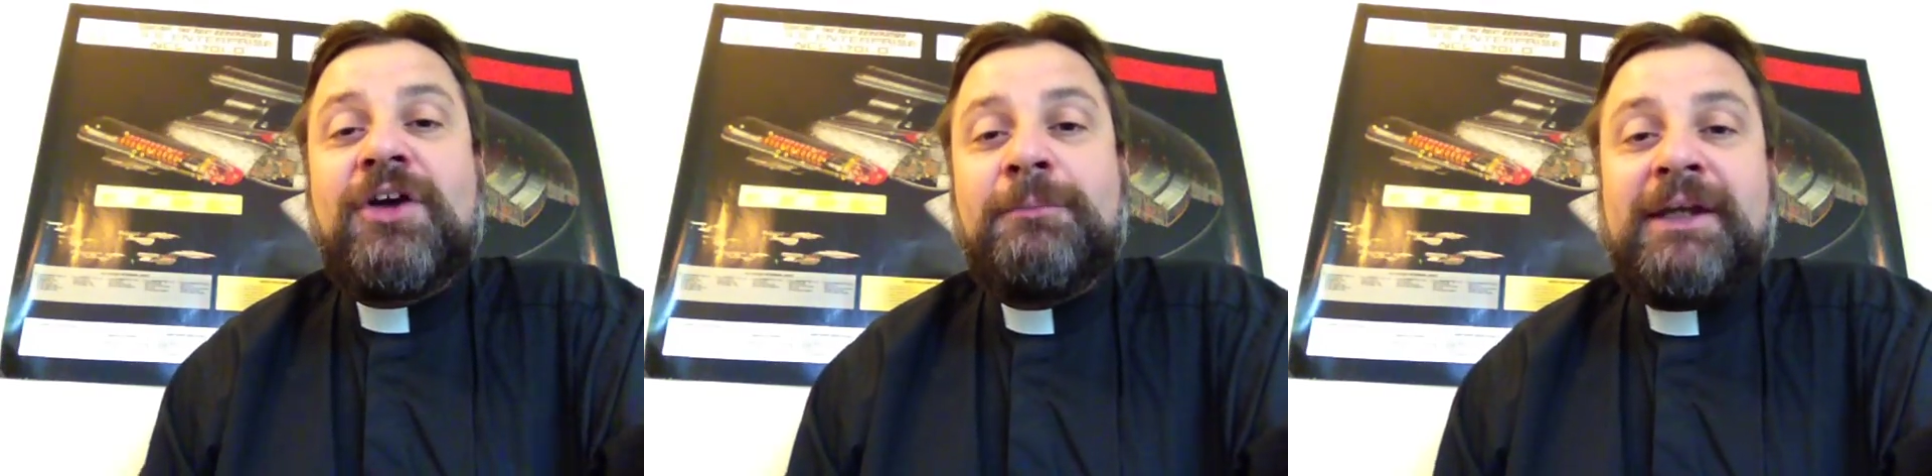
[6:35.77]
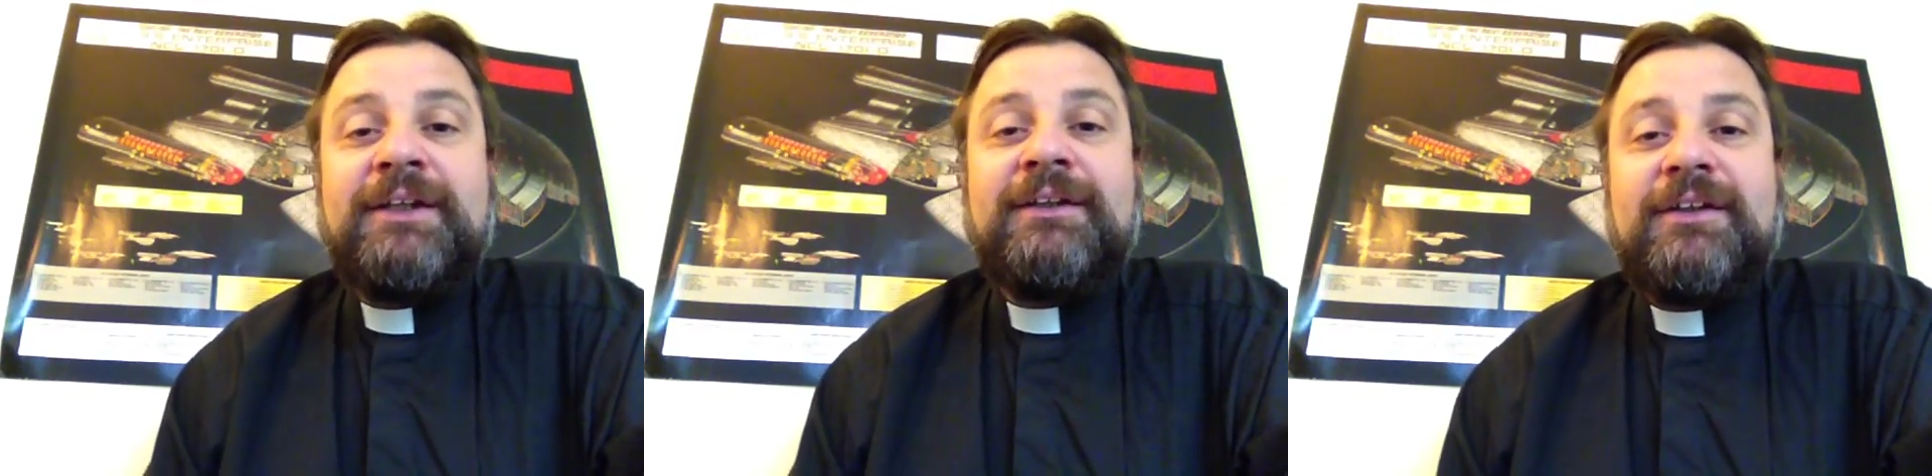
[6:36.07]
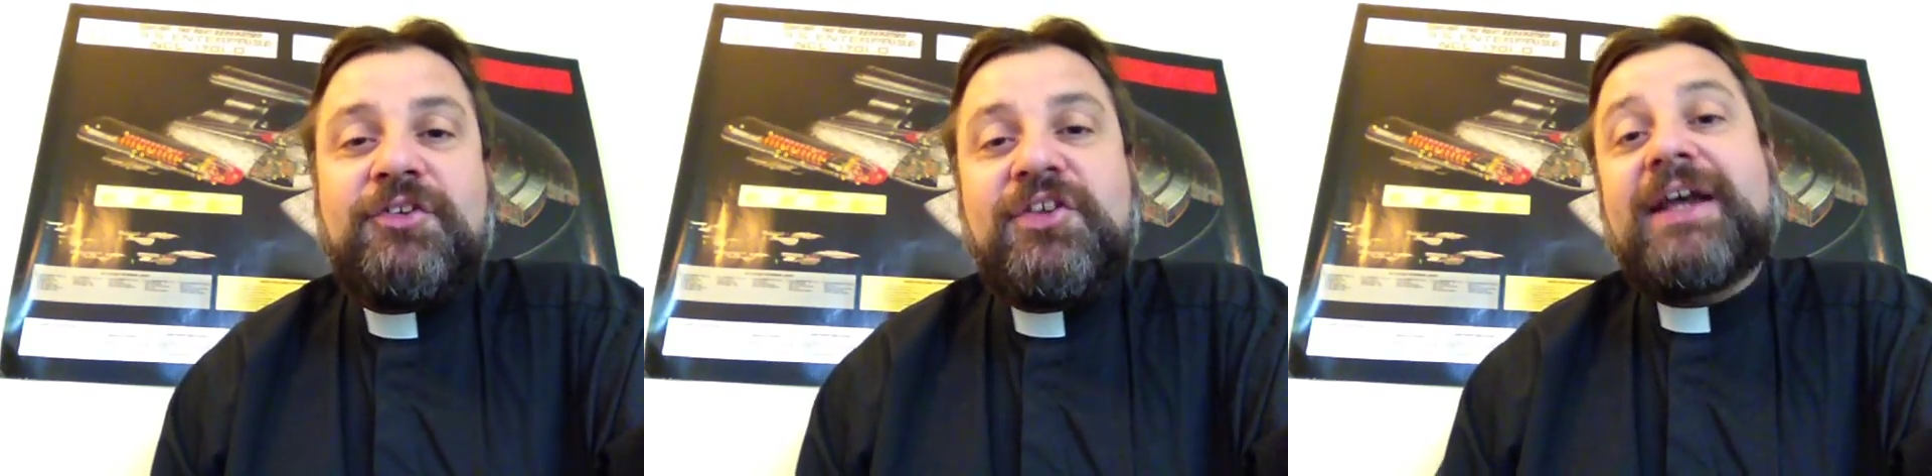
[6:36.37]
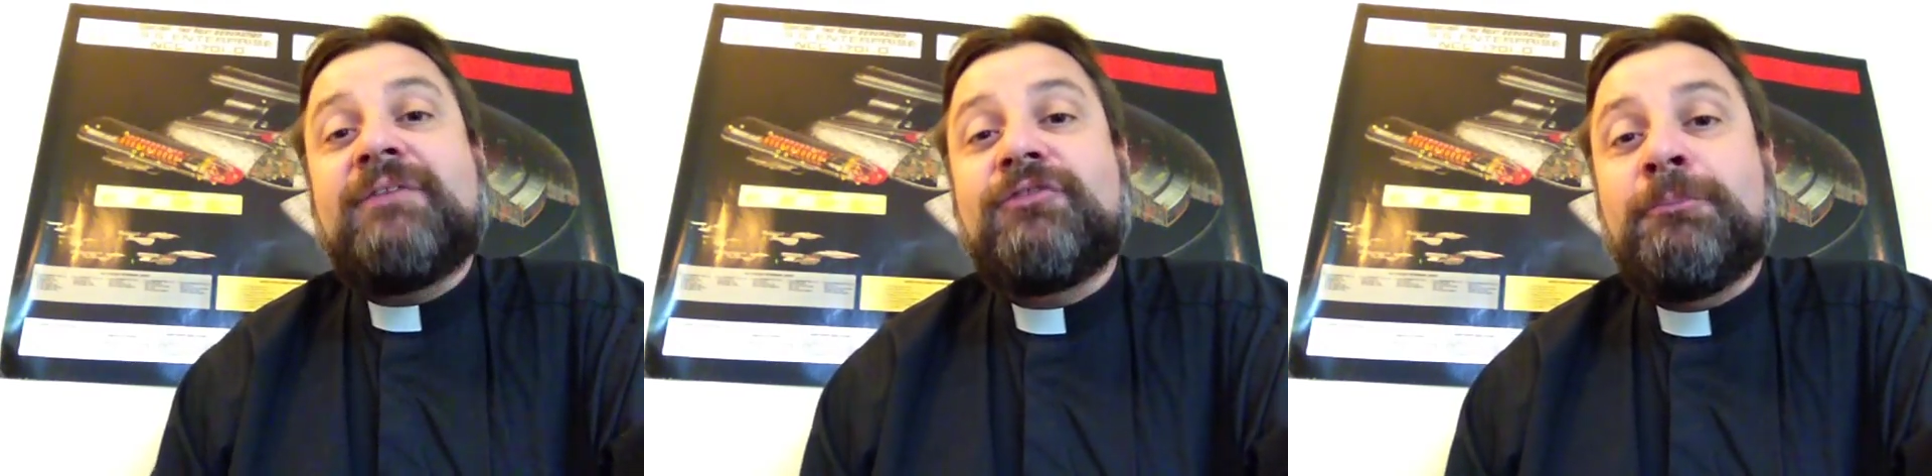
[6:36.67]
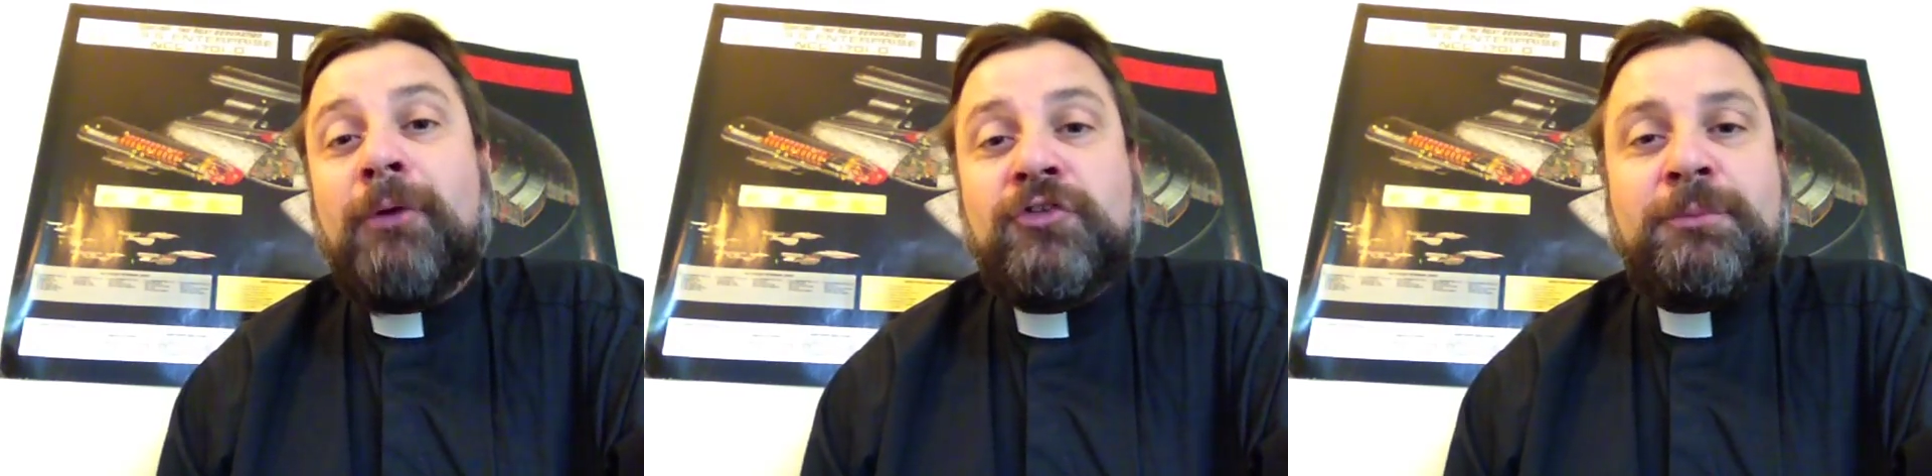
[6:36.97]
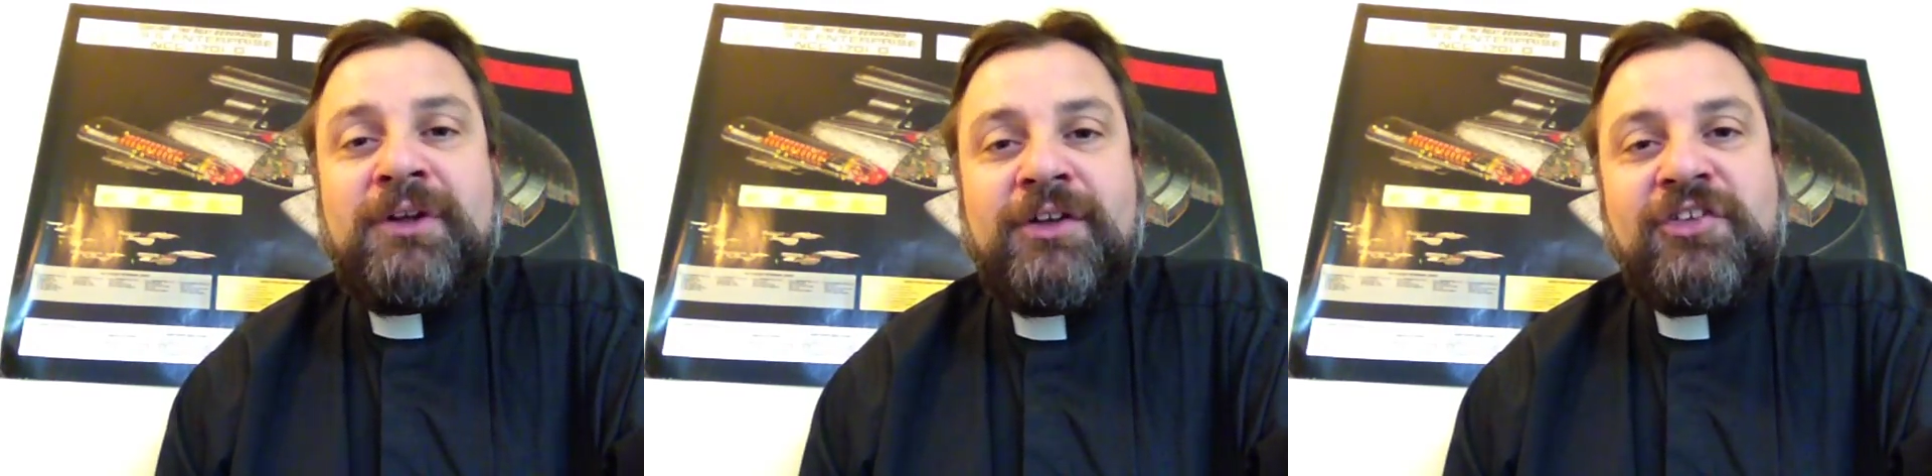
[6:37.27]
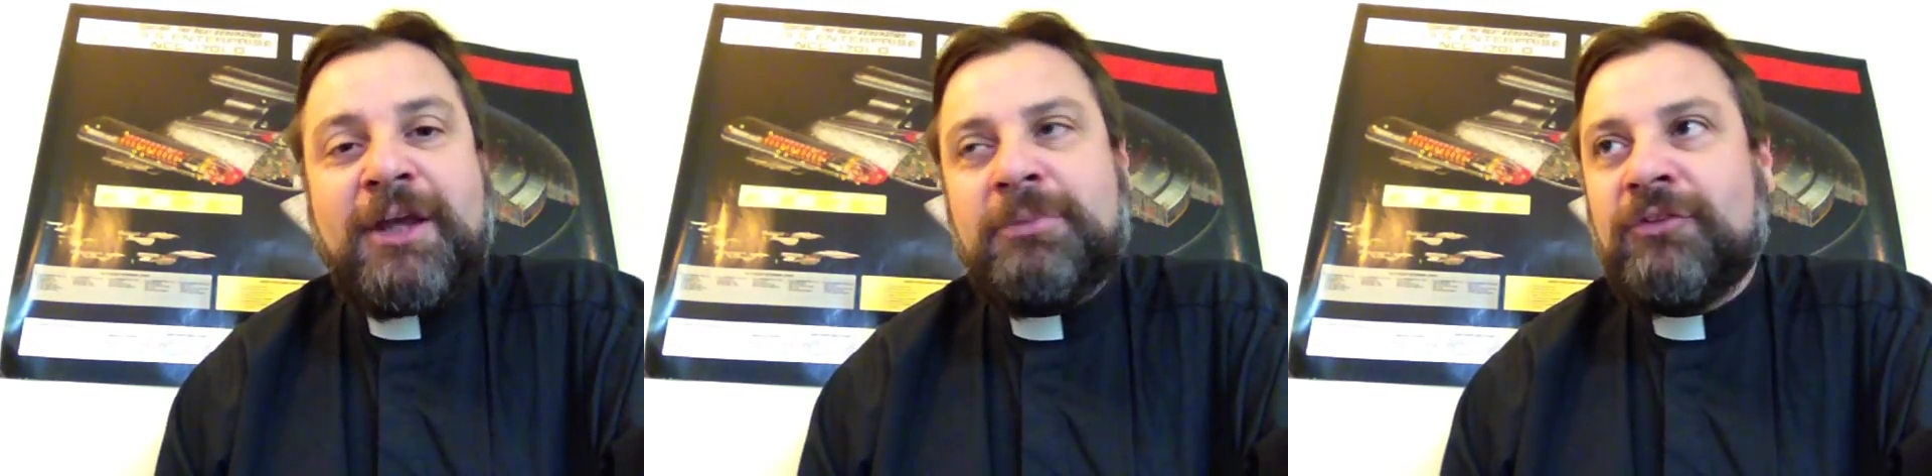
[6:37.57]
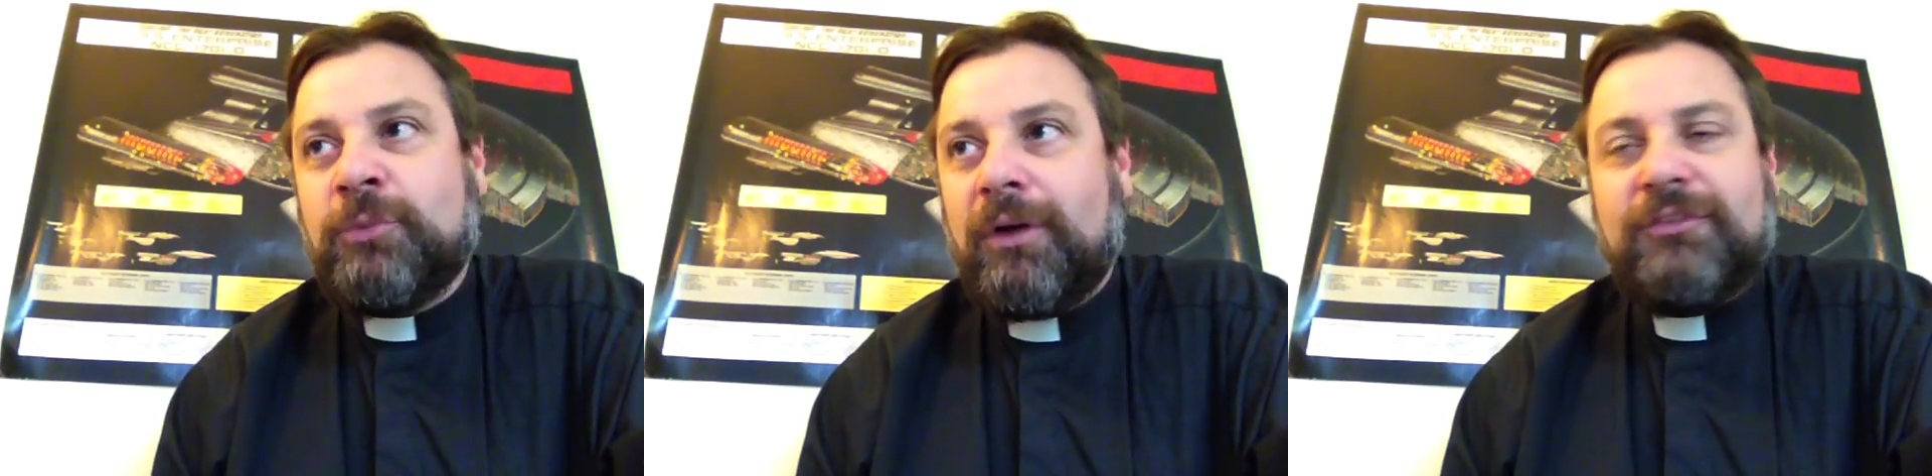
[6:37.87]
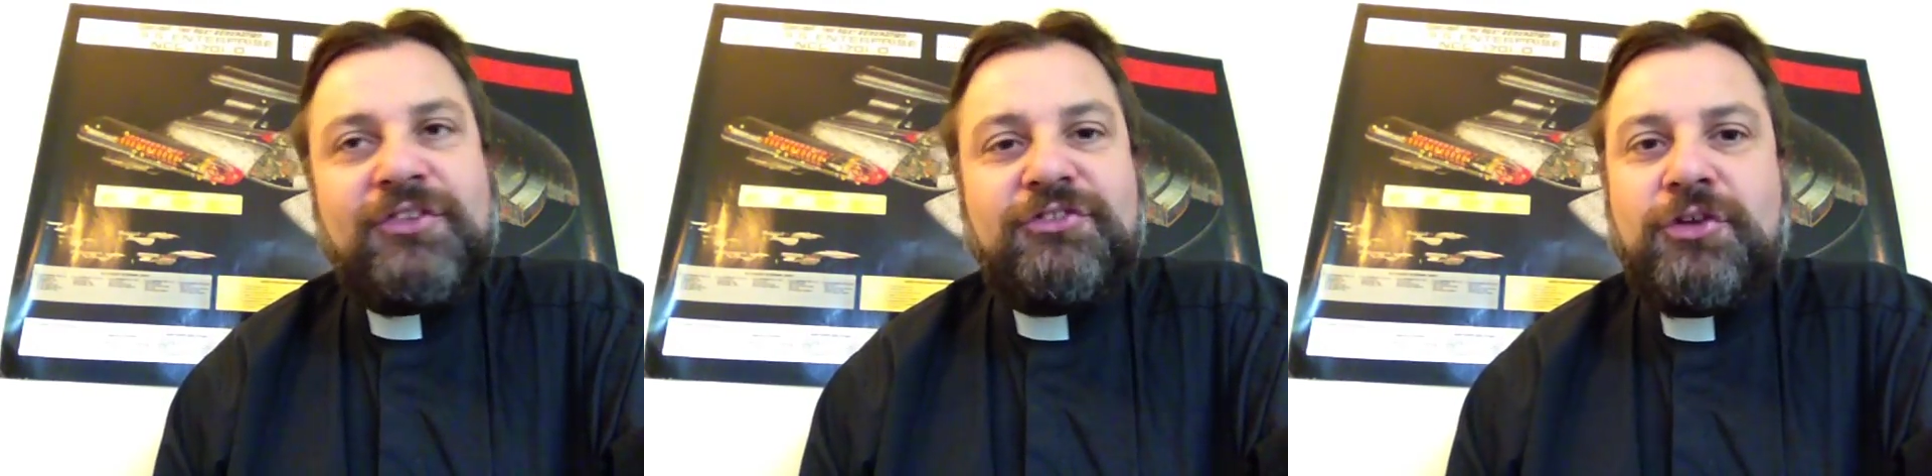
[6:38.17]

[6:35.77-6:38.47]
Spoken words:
I mean second from bottom in our table of what was it,